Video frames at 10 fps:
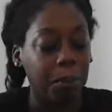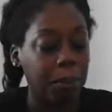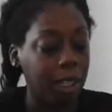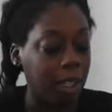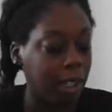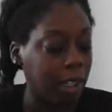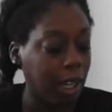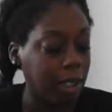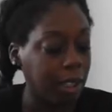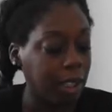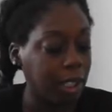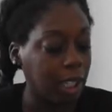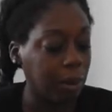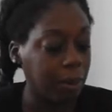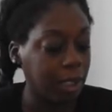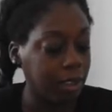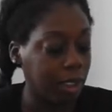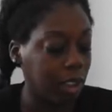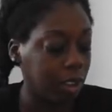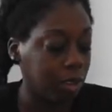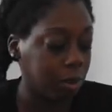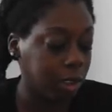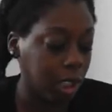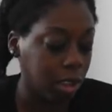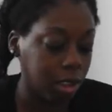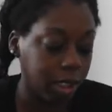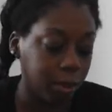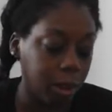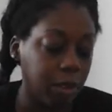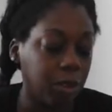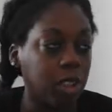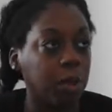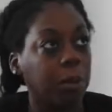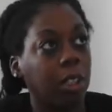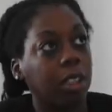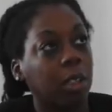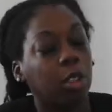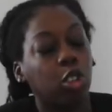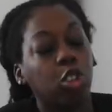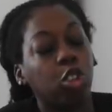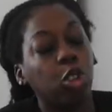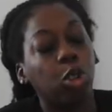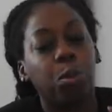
But the yellow pants I got from Zara when I first bought them, they're so